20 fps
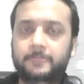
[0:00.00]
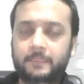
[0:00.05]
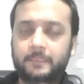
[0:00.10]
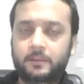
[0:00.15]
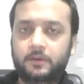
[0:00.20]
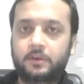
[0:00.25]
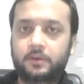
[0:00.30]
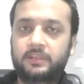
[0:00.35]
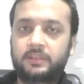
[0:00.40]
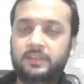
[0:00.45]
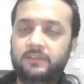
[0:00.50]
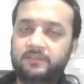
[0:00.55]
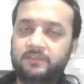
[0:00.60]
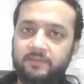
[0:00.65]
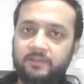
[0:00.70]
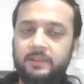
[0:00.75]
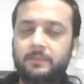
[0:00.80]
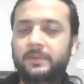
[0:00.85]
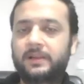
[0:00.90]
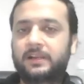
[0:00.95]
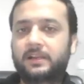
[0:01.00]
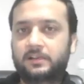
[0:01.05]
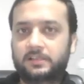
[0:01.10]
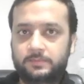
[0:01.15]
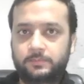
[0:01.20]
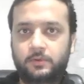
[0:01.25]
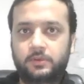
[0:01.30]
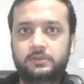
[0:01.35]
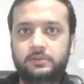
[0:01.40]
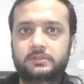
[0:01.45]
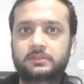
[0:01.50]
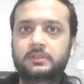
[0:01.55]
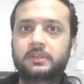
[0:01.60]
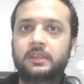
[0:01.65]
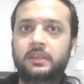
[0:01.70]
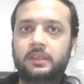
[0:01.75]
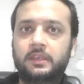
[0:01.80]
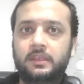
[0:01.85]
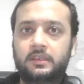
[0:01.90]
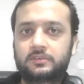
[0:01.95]
or they have given a better response.
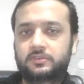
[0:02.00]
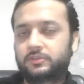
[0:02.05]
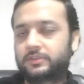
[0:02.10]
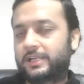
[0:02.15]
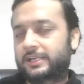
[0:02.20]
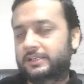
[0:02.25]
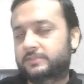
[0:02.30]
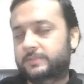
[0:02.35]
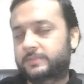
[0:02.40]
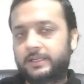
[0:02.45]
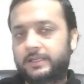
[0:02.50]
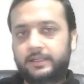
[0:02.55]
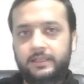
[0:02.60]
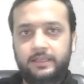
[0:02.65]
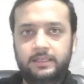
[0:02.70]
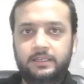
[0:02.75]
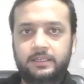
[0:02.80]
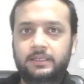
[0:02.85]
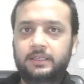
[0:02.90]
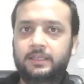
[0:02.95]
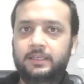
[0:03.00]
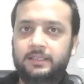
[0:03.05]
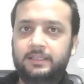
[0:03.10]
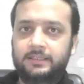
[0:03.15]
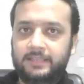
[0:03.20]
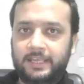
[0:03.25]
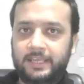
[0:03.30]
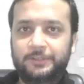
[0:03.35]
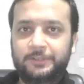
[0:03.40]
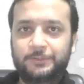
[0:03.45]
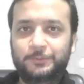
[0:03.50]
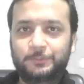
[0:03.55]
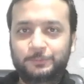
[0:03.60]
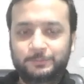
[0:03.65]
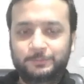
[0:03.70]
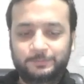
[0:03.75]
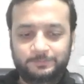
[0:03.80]
So that's my take. Thank you.